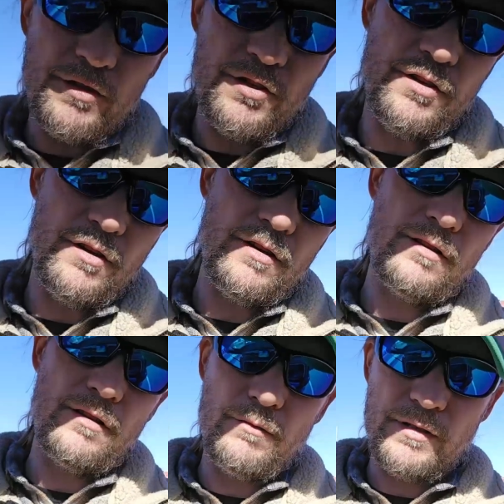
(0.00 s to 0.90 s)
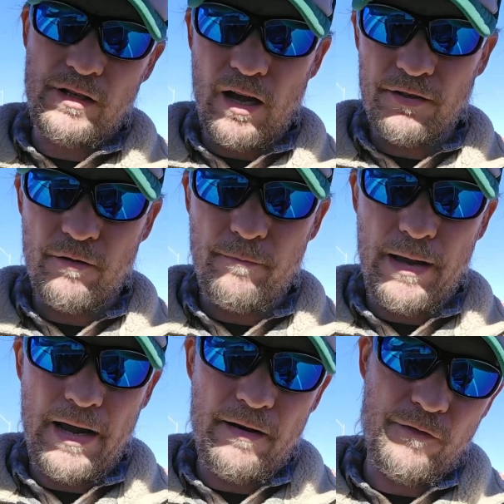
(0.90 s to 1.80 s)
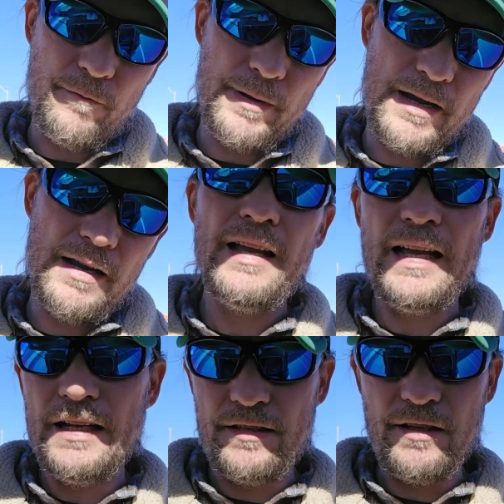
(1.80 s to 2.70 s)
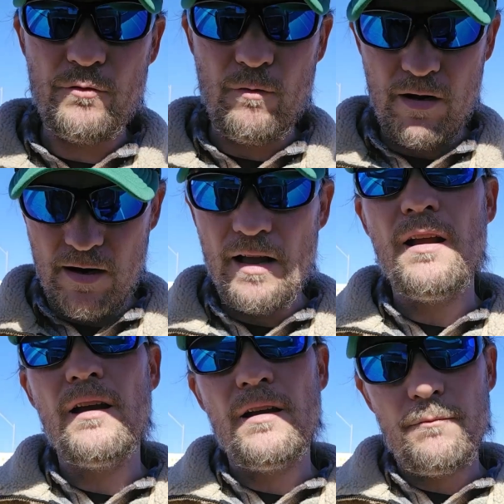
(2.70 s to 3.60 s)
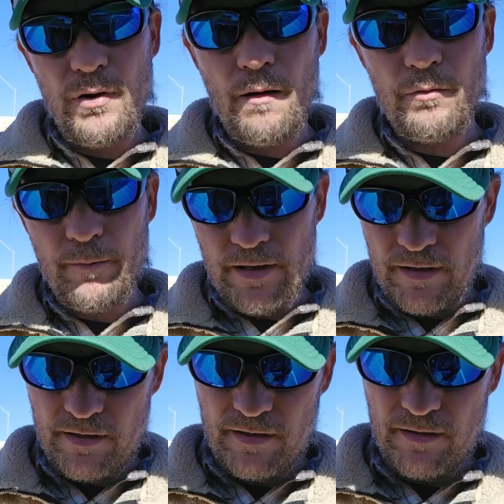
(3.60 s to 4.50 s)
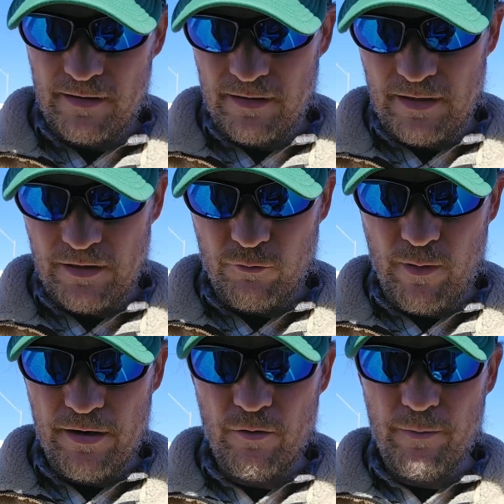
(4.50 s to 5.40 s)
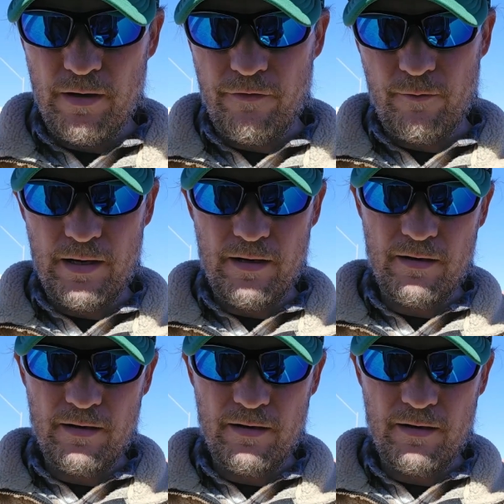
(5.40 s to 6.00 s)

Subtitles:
a shirt that was custom made for me, it's this one. Problem is, it's way too big for me.